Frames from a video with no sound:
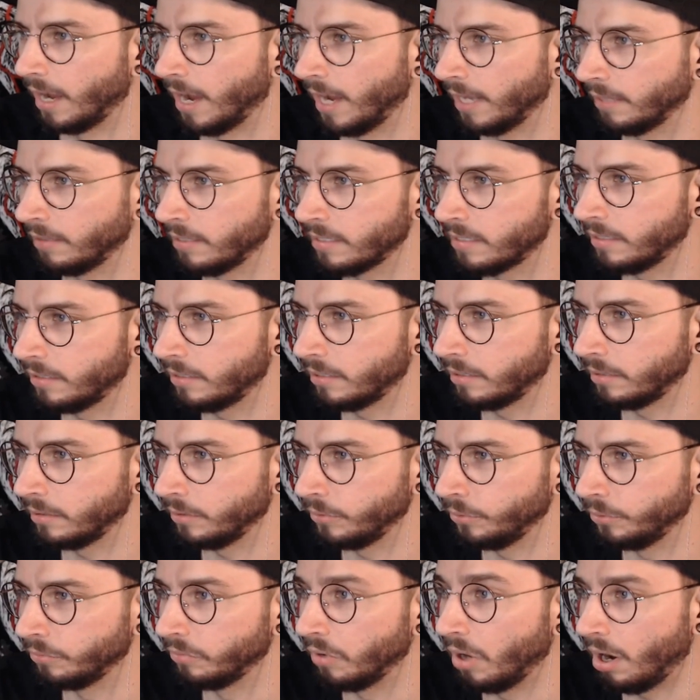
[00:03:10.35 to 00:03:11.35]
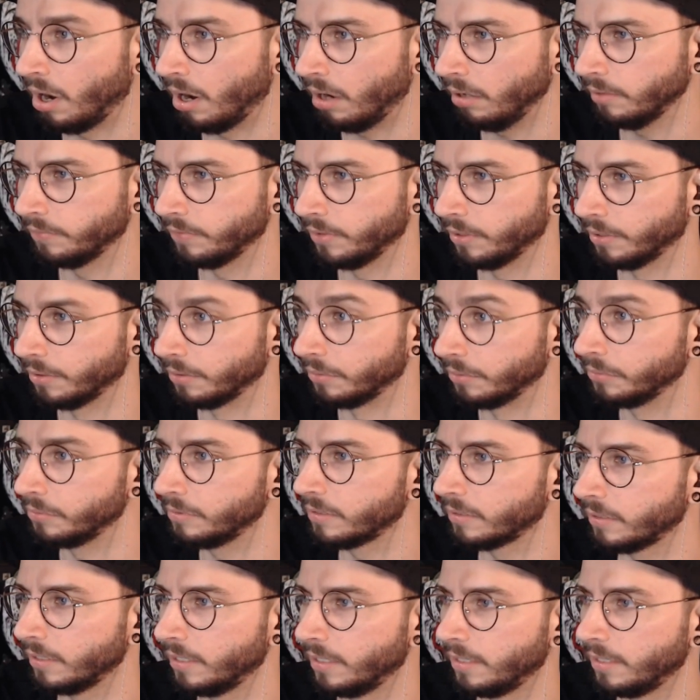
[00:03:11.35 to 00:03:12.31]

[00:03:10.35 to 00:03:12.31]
I listen to all of those,